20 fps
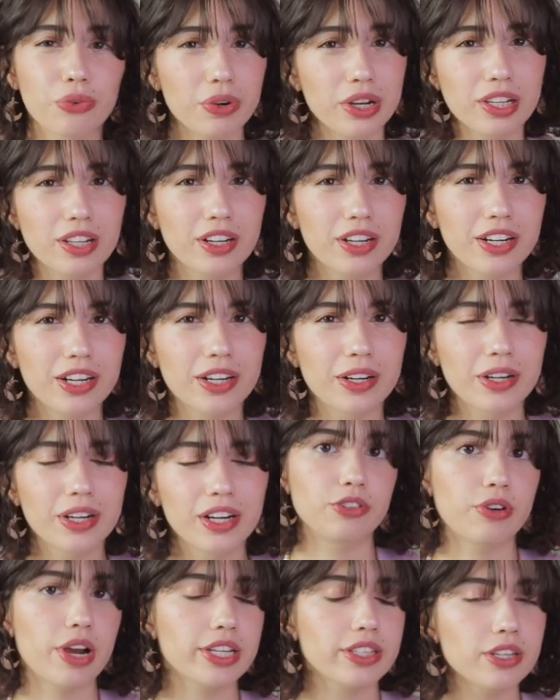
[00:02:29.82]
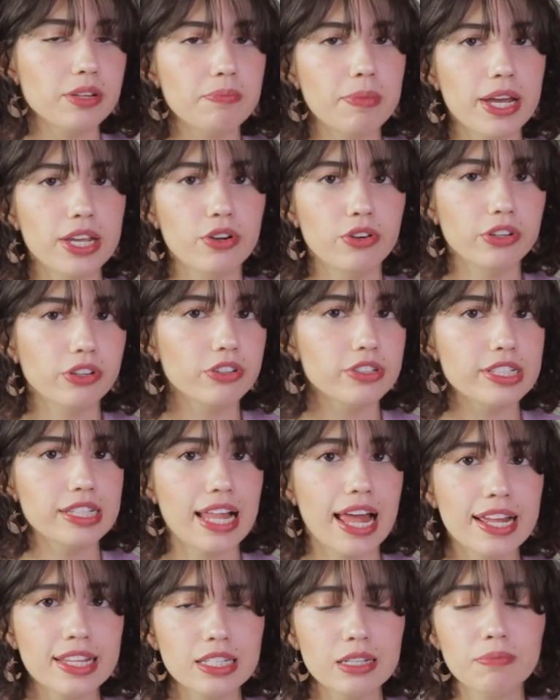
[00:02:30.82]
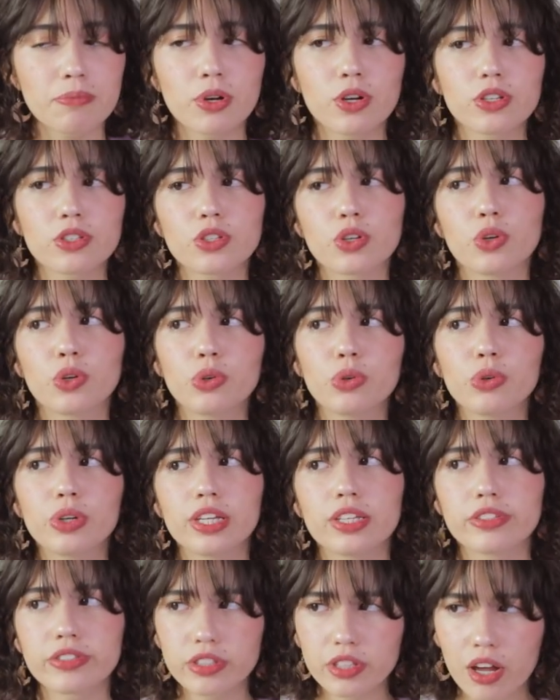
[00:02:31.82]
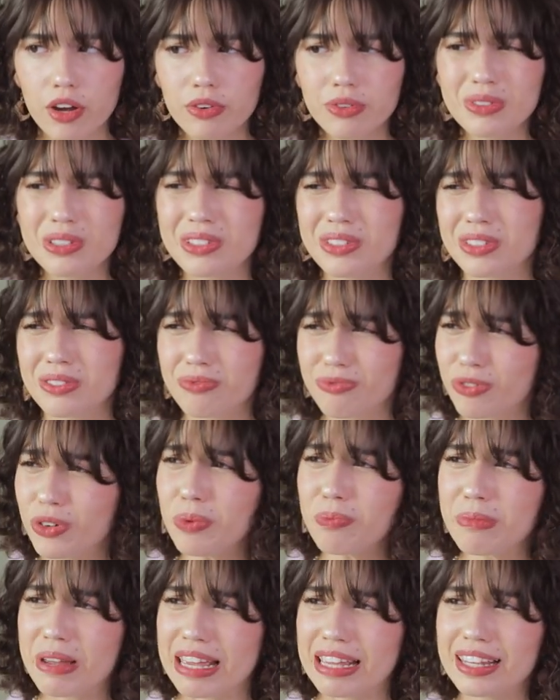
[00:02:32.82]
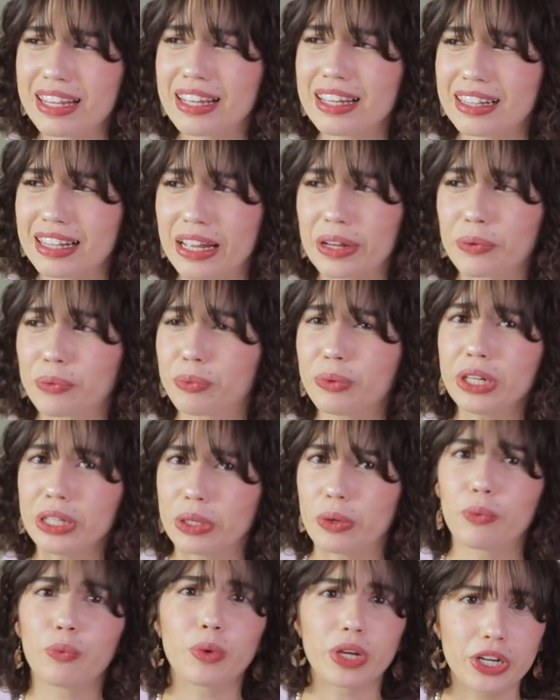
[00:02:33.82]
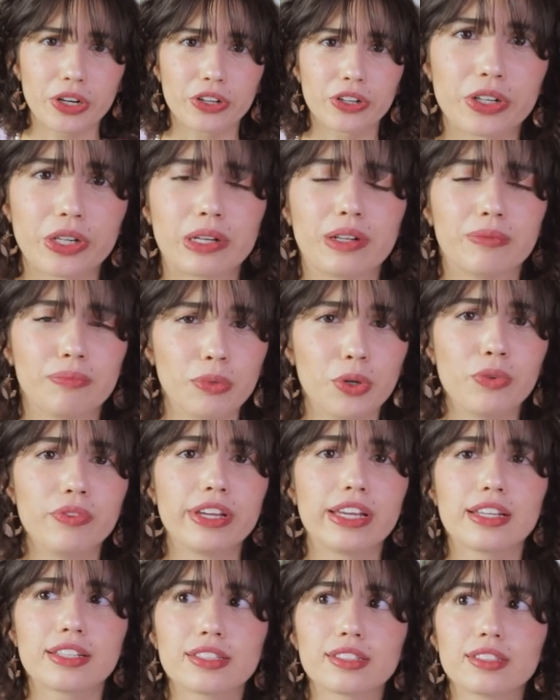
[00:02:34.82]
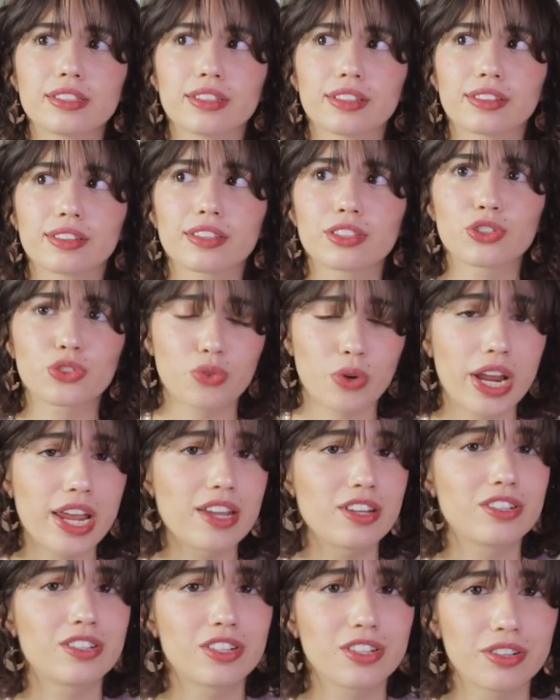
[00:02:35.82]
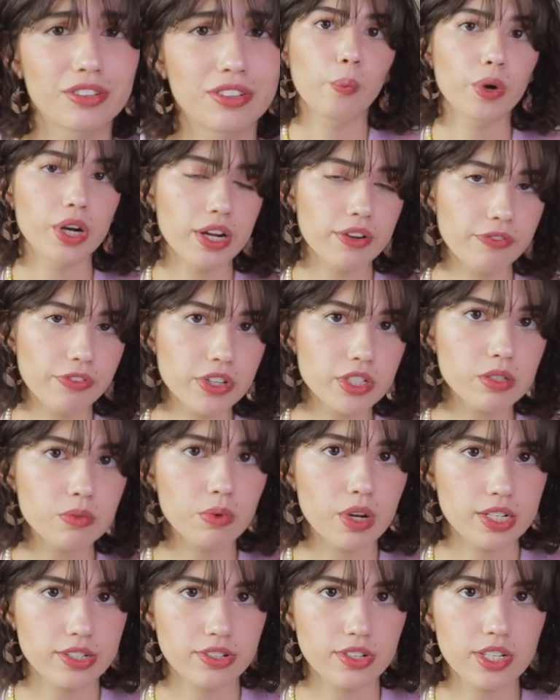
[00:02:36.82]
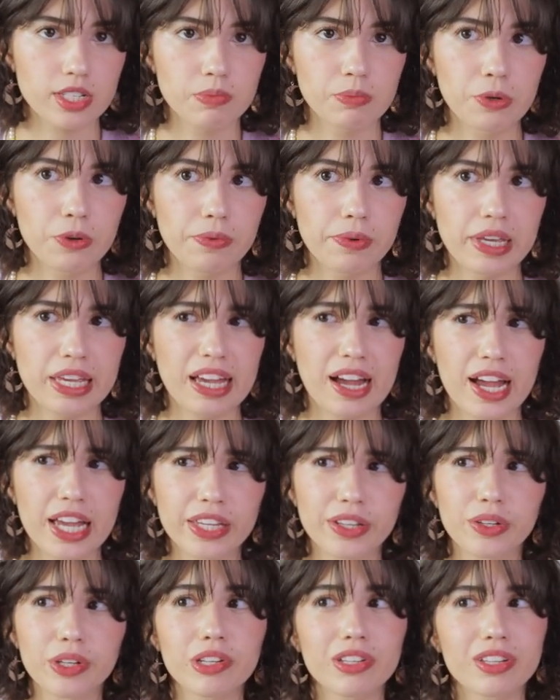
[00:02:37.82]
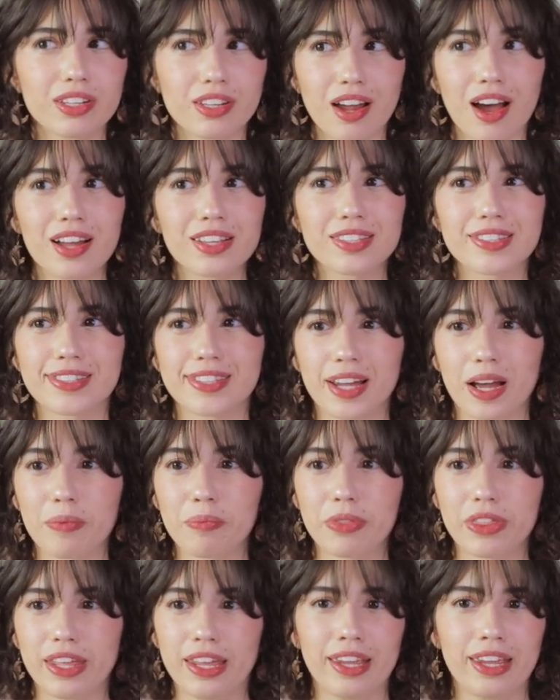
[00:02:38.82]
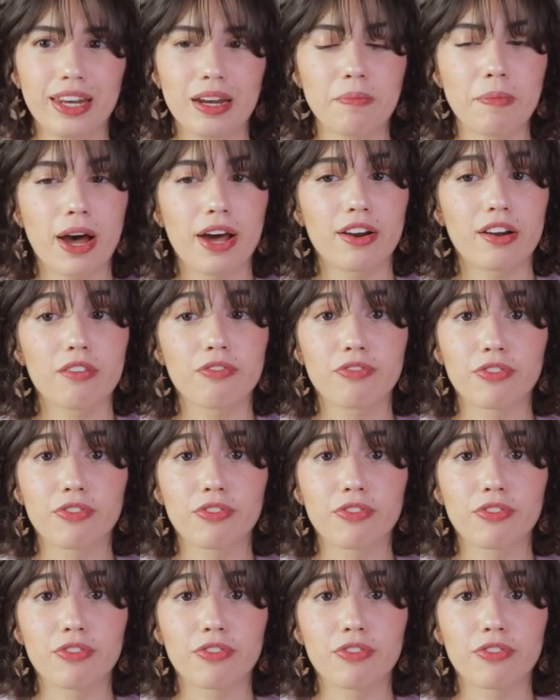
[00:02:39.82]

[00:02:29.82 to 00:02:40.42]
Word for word: thriller directed by Yorgos Lanthimos, who is known for making like really weird movies. Strange. When I first watched this movie, I could not stop thinking about it